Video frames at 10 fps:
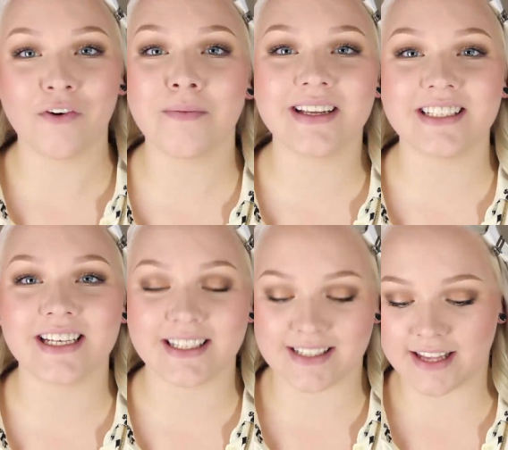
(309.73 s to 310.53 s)
For my
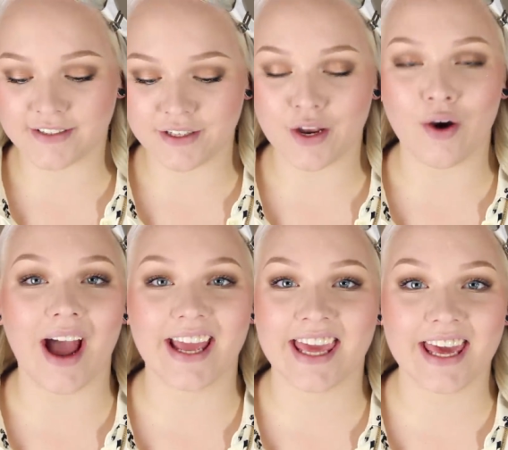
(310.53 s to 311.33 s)
cheeks, as you know,
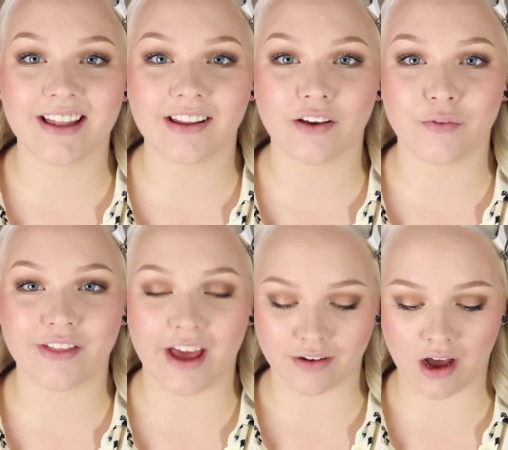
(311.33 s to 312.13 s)
I can't live
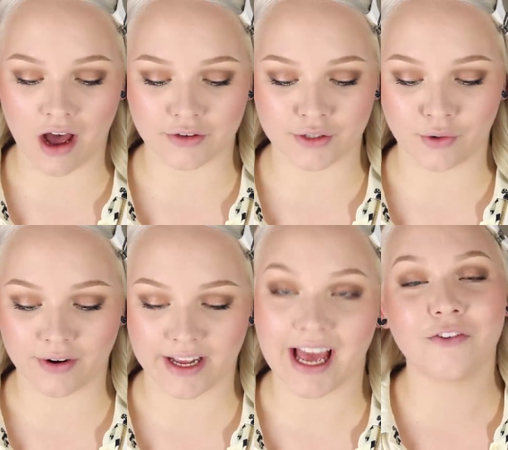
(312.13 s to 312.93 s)
without
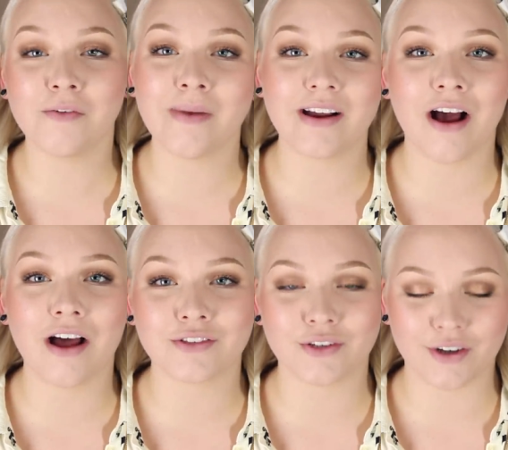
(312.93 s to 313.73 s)
contouring. For my
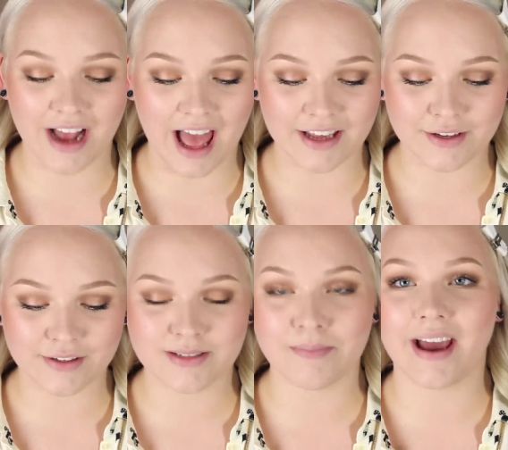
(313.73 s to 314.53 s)
contour, I
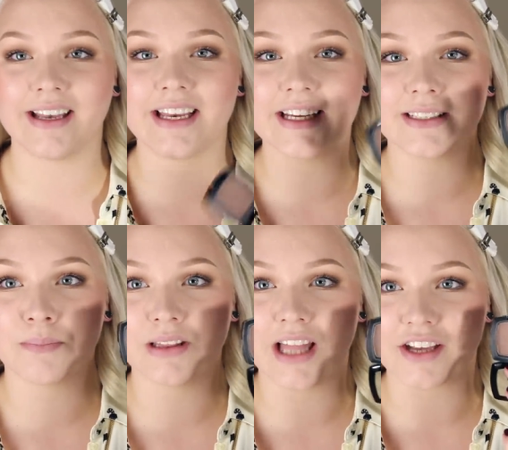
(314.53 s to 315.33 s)
use my NYX
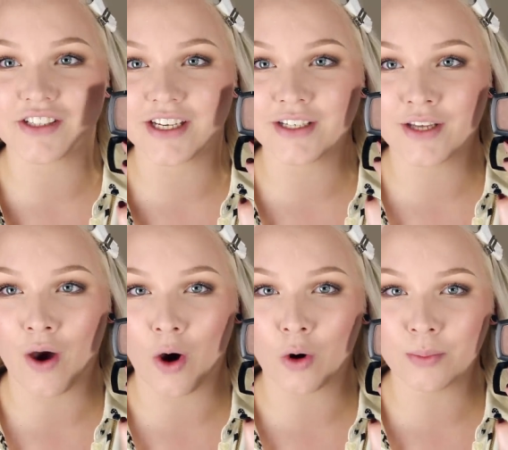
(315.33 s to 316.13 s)
blush in
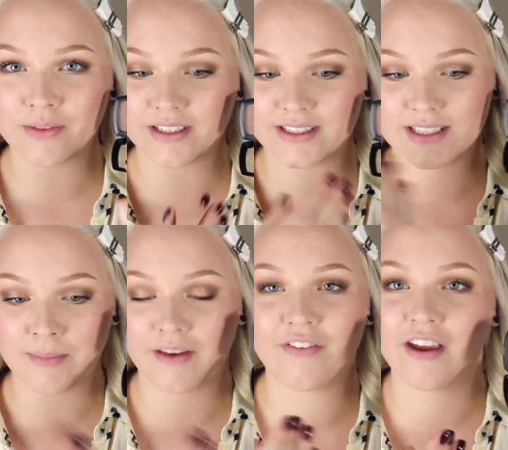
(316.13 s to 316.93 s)
taupe. This is
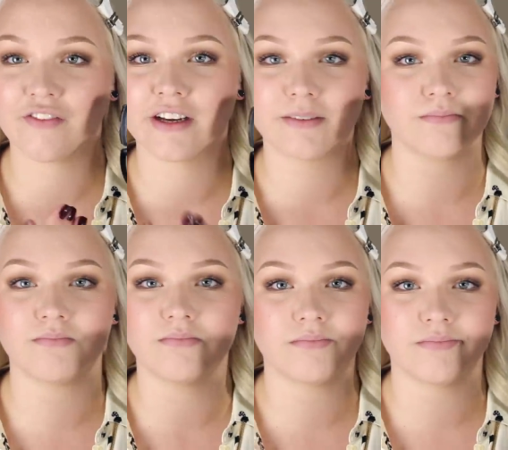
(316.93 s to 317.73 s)
my favorite
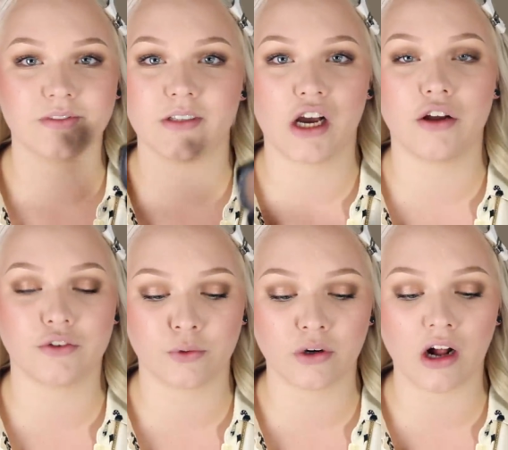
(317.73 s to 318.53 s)

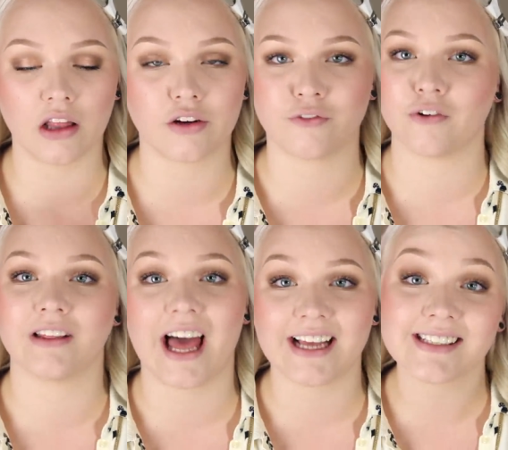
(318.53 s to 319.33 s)
contour color for
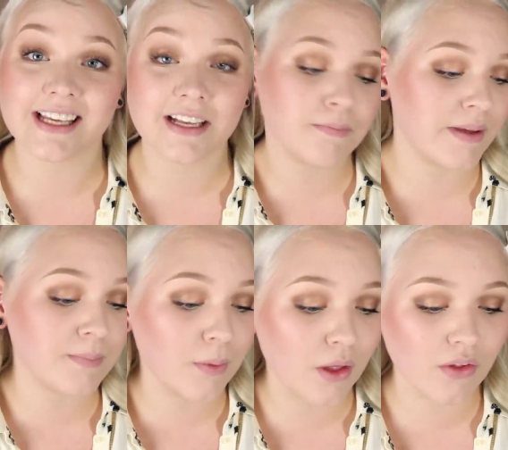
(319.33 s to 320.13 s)
light skinned
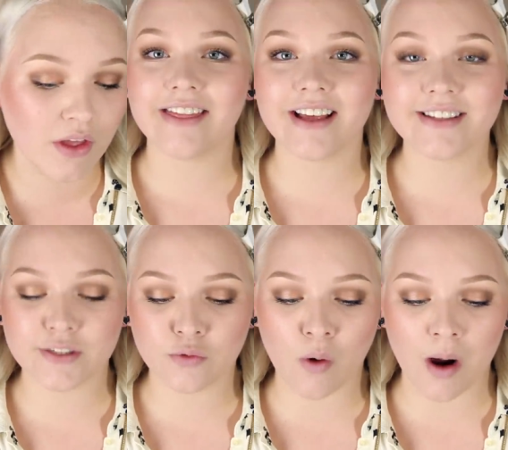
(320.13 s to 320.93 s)
people. And then
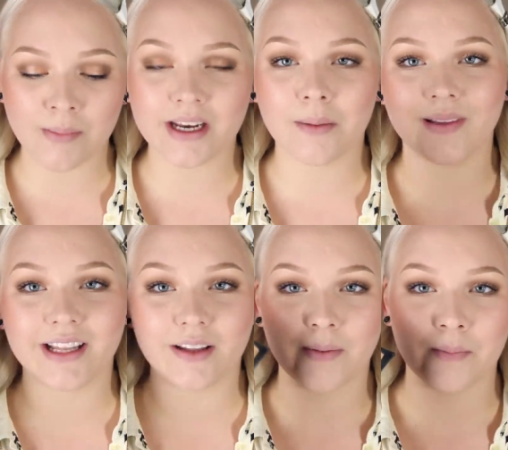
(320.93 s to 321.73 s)
to warm it up a
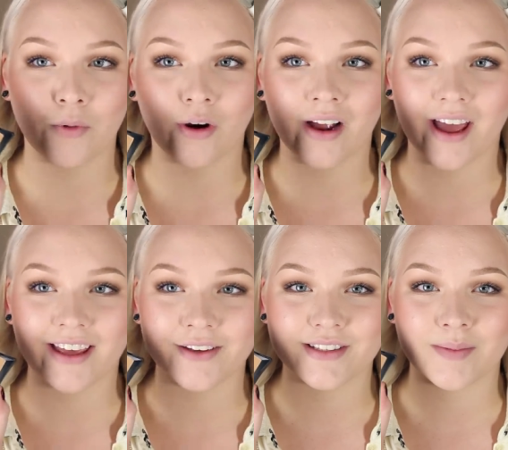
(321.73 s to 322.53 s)
little bit more, I
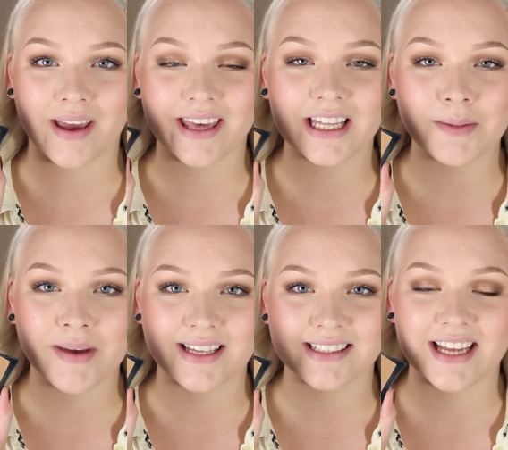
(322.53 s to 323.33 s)
use my
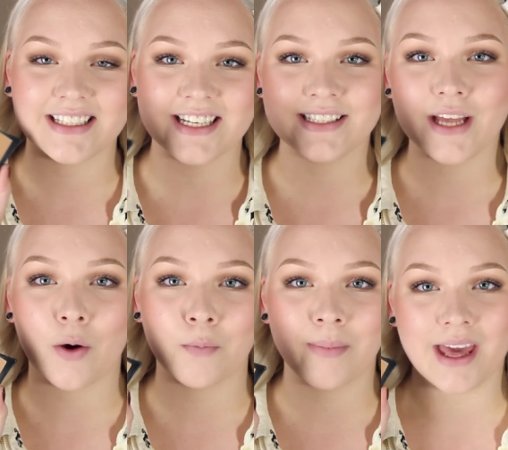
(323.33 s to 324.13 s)
Illamasqua
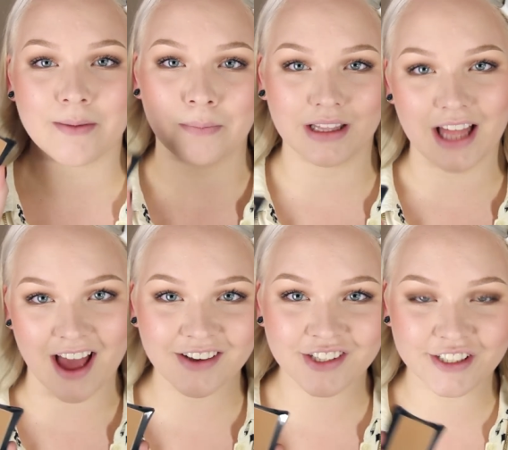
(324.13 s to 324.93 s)
Disobey
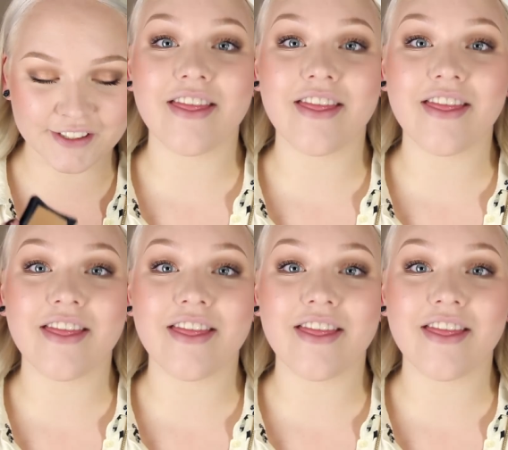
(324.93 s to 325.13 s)
blush.